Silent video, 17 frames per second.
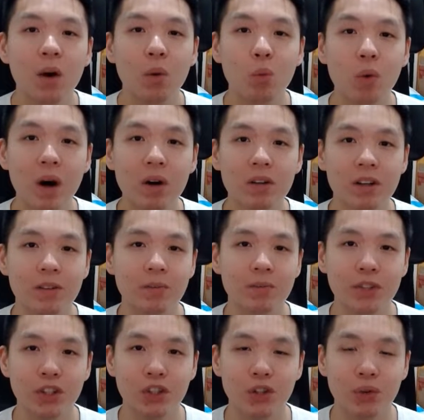Welcome
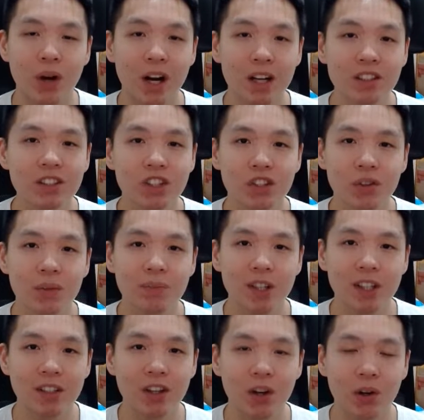to
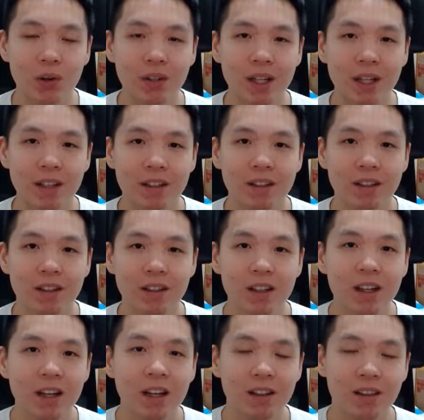Unscripted Coding.
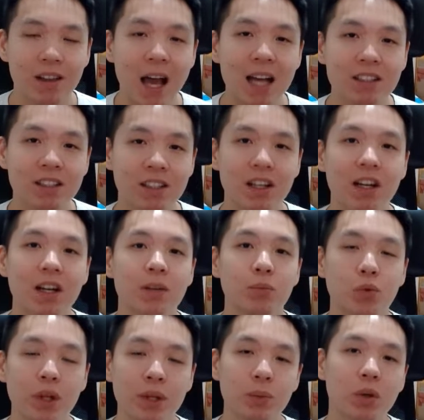Last time
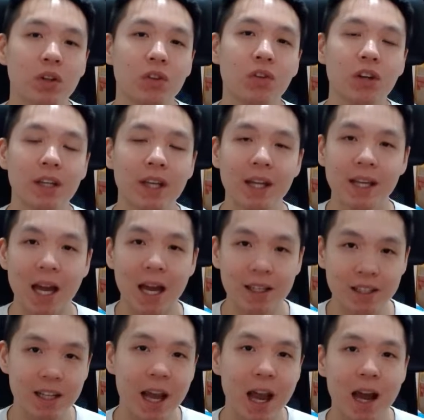we were looking
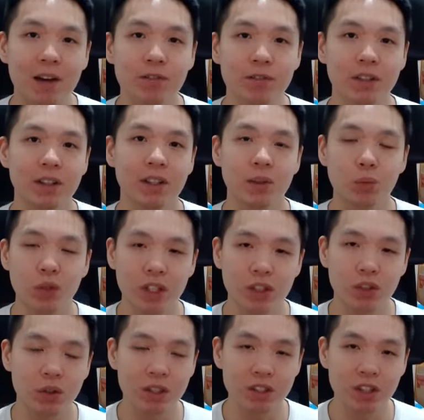at Tavily,
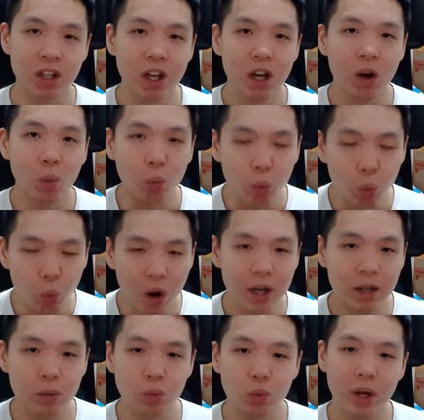which was
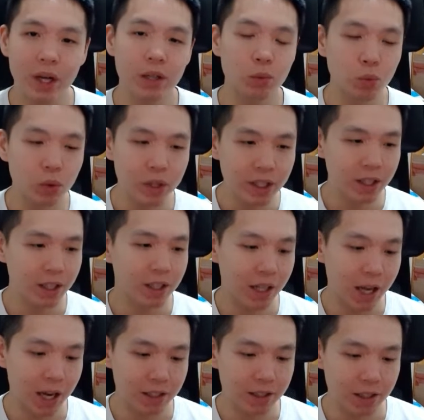one way we
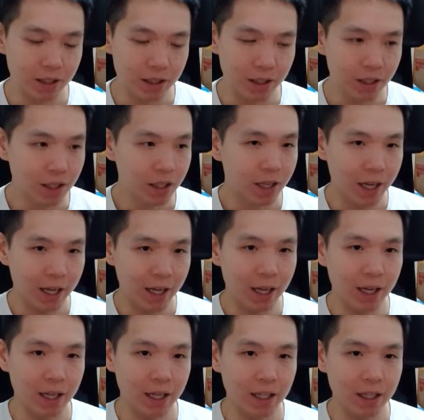connected
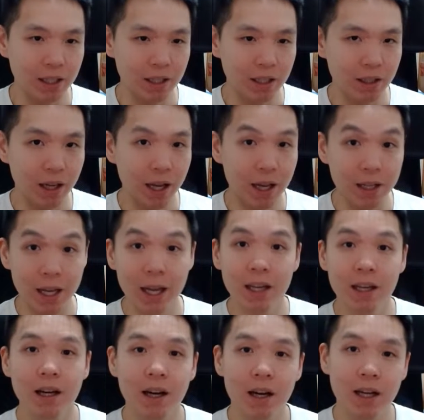a an
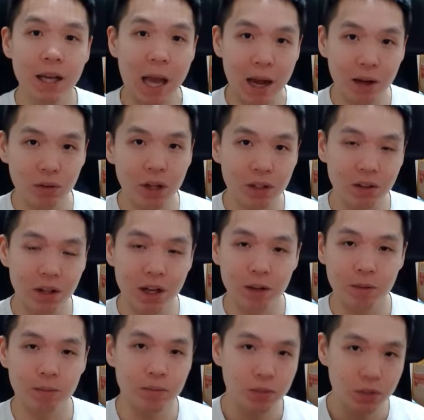AI
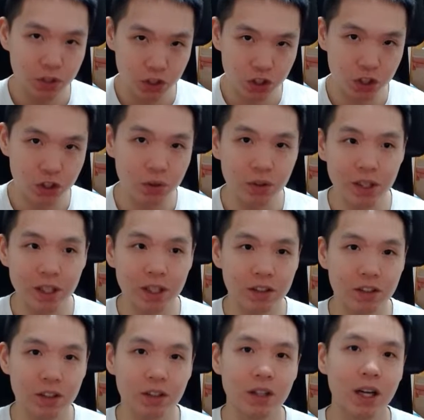LLM to the
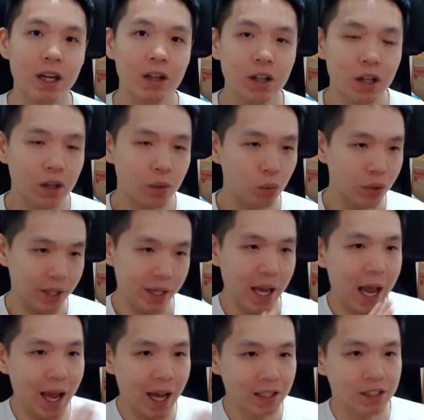internet. We
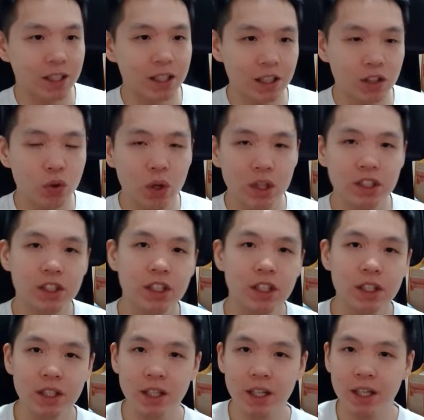ask it a
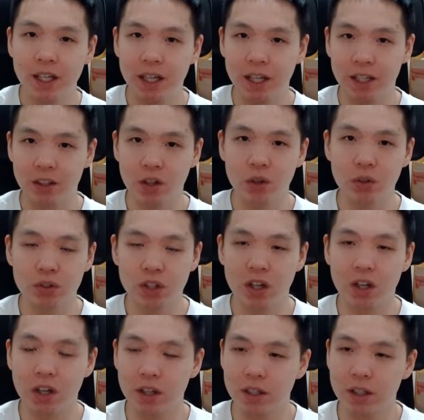question, it goes
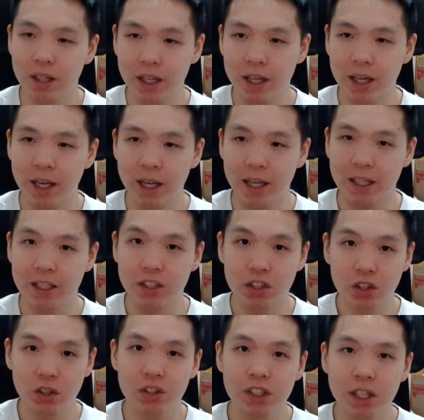on a
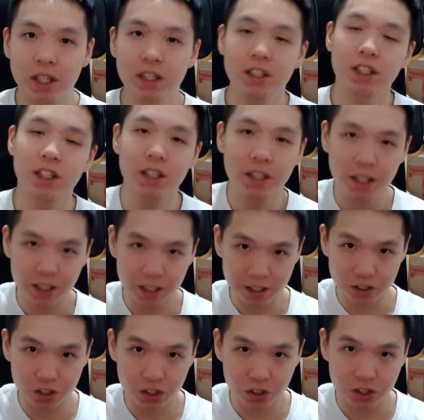search engine,
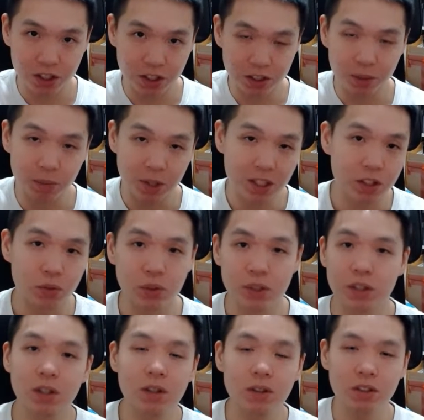it searches a bunch of
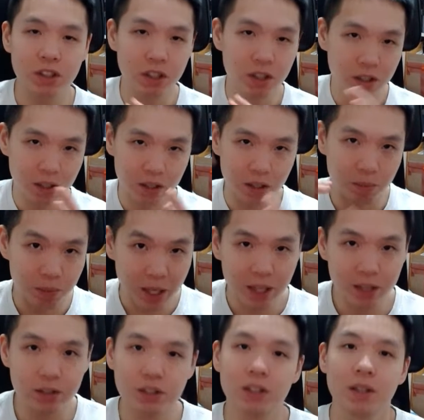results,
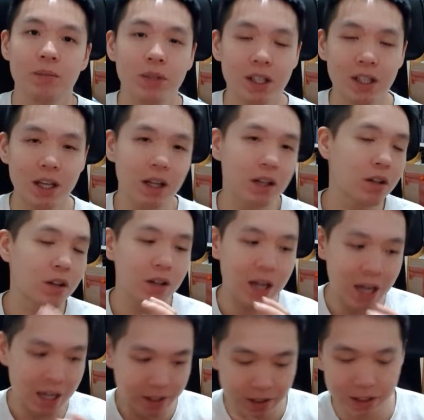compiles them together,
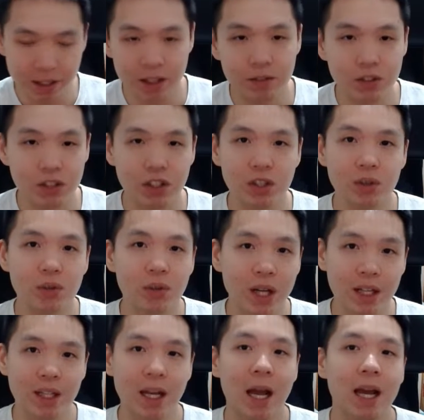and gives you
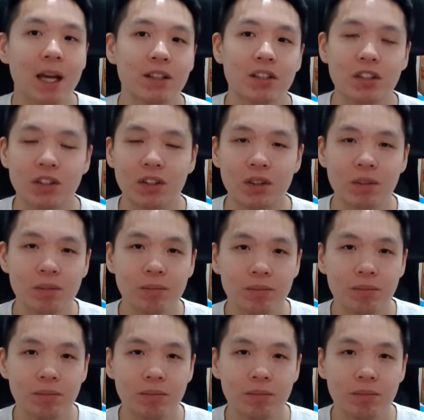an answer.